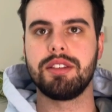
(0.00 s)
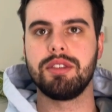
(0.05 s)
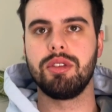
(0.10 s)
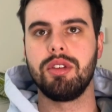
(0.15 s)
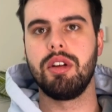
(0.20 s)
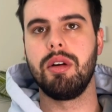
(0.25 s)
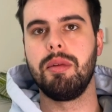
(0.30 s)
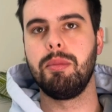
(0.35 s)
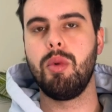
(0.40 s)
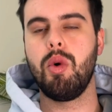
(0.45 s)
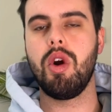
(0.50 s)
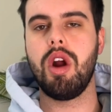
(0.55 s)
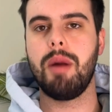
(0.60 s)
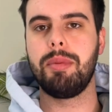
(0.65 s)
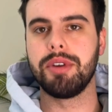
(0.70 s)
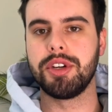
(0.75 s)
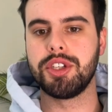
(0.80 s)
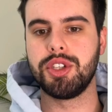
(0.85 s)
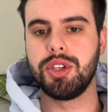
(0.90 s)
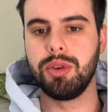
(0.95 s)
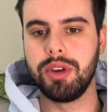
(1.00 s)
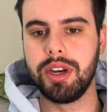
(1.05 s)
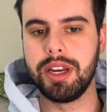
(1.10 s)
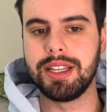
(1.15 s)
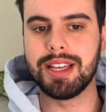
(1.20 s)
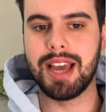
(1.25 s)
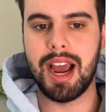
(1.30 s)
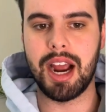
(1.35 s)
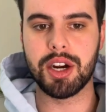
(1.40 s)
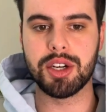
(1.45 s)
or more opportunity
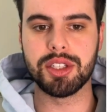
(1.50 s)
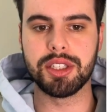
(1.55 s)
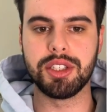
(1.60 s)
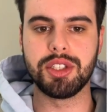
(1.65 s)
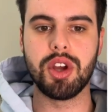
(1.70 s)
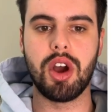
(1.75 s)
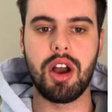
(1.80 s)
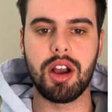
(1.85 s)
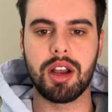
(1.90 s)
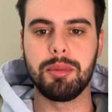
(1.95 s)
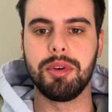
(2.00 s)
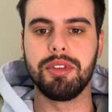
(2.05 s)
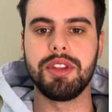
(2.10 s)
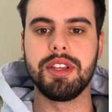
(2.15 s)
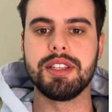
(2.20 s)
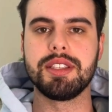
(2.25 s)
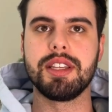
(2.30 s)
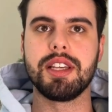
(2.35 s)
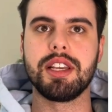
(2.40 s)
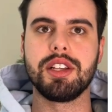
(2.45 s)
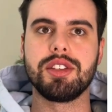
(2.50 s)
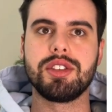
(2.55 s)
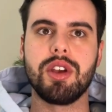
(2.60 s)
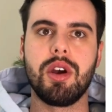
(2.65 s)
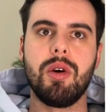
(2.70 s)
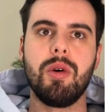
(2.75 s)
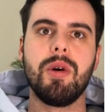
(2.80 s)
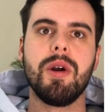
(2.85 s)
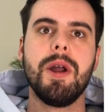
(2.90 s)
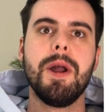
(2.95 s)
to actually talk about these things. So